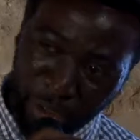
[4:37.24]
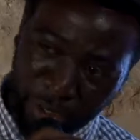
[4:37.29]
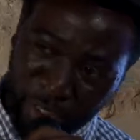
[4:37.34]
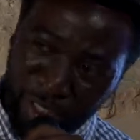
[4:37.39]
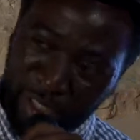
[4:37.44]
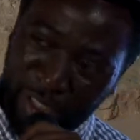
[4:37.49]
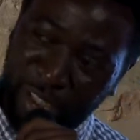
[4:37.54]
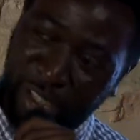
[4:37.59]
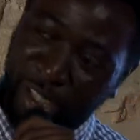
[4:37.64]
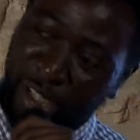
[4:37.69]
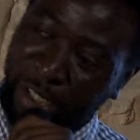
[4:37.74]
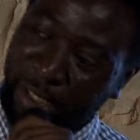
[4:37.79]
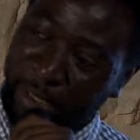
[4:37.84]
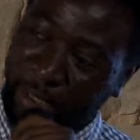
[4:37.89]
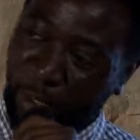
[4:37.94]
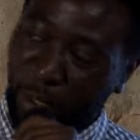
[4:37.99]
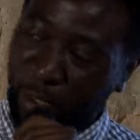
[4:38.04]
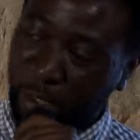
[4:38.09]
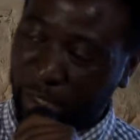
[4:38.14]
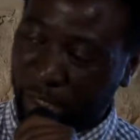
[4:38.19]
these things
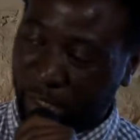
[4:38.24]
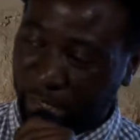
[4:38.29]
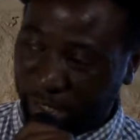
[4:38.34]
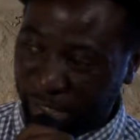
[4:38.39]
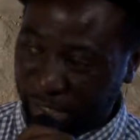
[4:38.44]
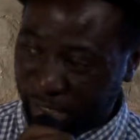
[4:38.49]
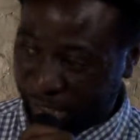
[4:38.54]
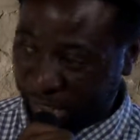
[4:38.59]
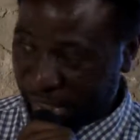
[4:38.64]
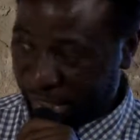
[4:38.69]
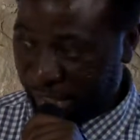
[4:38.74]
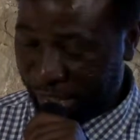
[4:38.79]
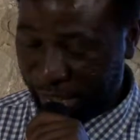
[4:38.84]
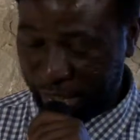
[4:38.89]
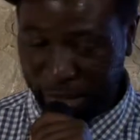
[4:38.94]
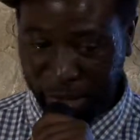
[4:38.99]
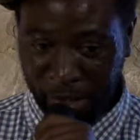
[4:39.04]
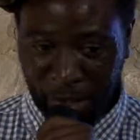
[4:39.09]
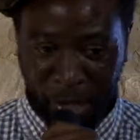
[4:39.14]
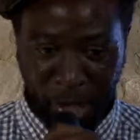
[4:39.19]
constantly
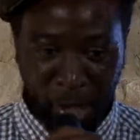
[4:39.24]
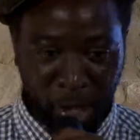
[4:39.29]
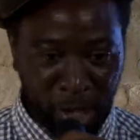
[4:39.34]
change,